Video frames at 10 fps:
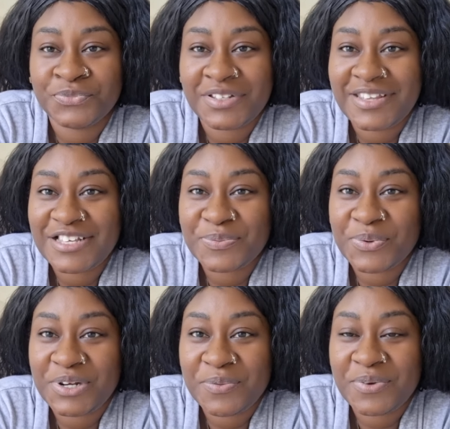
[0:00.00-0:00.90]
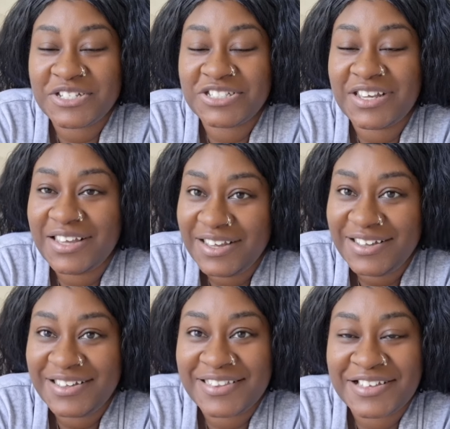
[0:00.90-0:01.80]
that's pretty much it
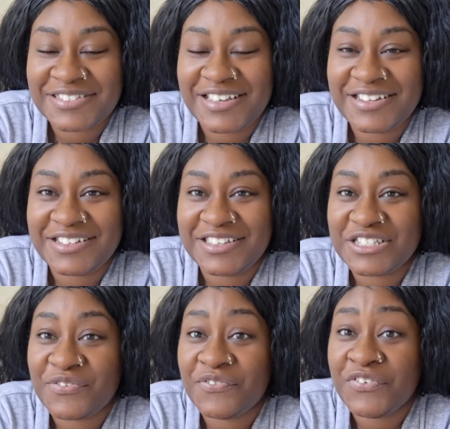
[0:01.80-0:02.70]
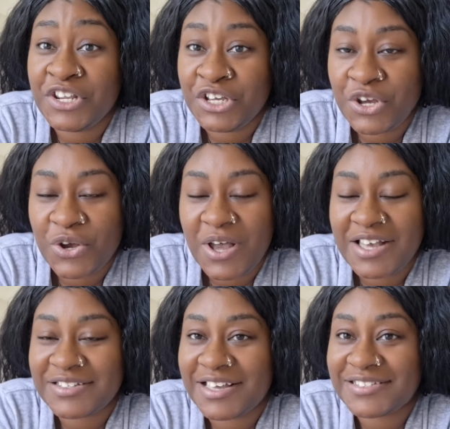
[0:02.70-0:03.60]
and that's the end of this video
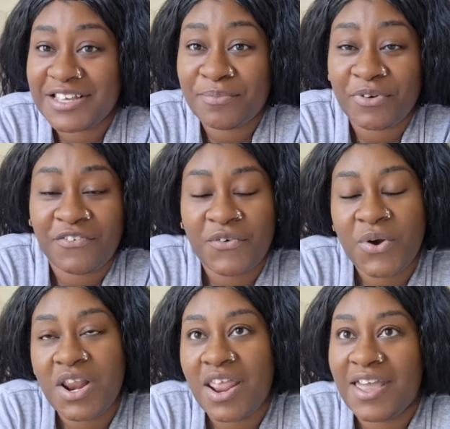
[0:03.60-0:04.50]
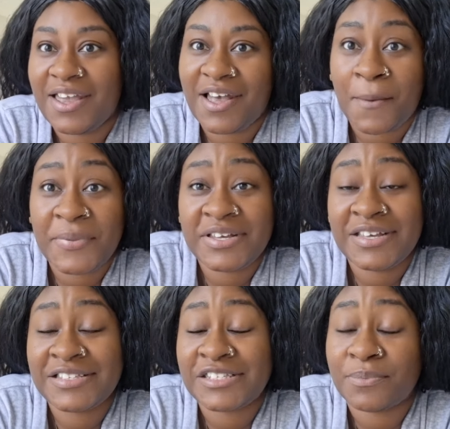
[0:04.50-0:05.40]
as i said before like comment
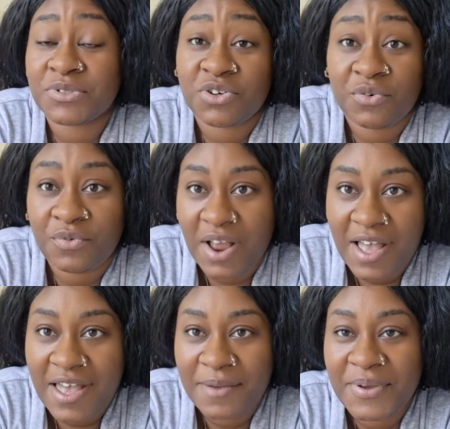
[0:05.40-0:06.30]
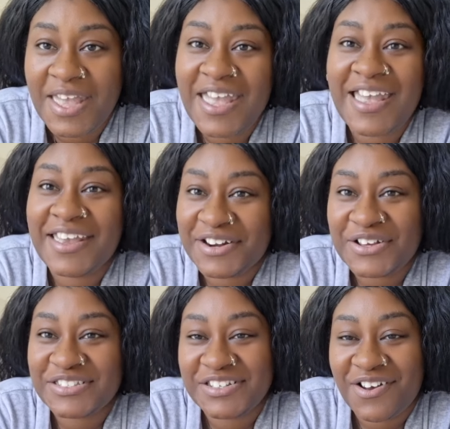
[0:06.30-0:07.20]
and subscribe and
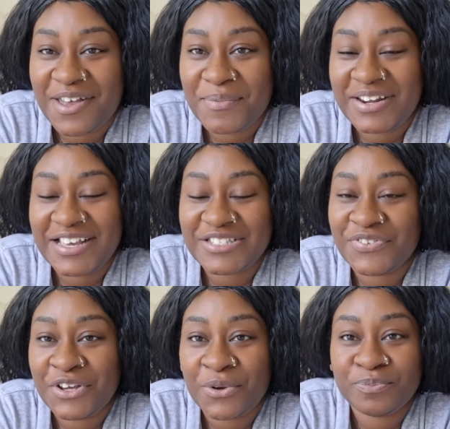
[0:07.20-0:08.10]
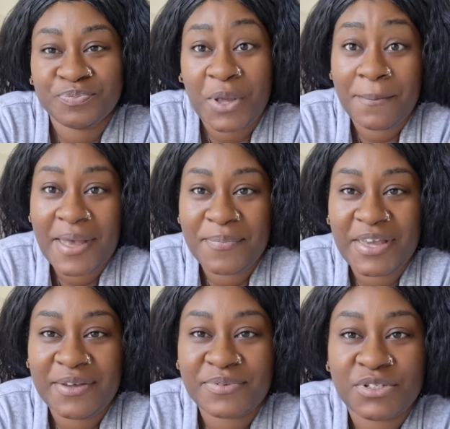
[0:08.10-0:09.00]
i'll see y'all in my next video bye
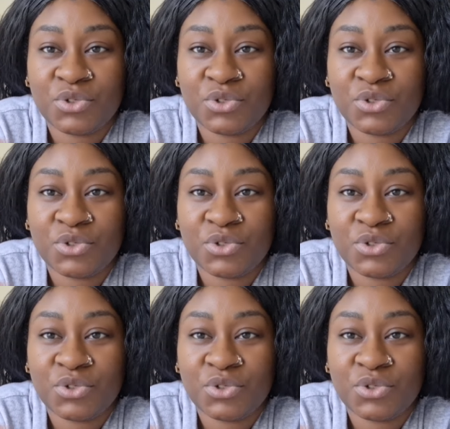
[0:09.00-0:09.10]
babes